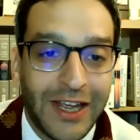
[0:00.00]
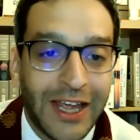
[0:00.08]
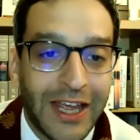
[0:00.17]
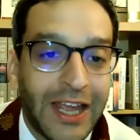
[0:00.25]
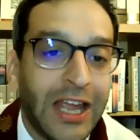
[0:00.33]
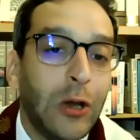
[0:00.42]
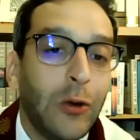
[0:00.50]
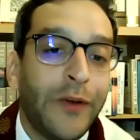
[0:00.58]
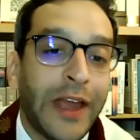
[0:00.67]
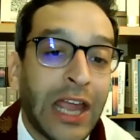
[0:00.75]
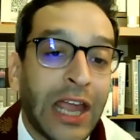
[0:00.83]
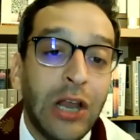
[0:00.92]
Ilu
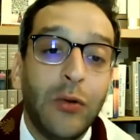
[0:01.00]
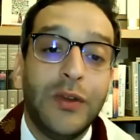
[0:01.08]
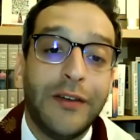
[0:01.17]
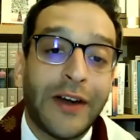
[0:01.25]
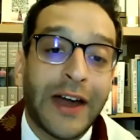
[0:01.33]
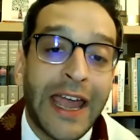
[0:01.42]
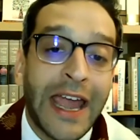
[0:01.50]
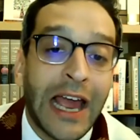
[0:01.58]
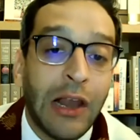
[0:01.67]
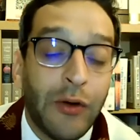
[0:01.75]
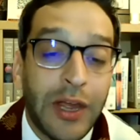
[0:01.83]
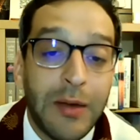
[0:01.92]
ve'ilu divrei
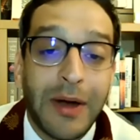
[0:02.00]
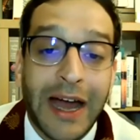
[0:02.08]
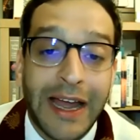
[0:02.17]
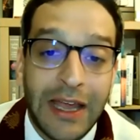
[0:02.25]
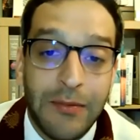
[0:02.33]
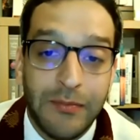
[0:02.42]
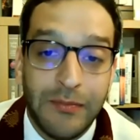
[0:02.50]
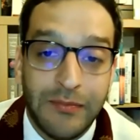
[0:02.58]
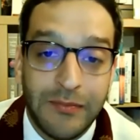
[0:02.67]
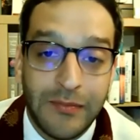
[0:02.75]
Elohim chaim.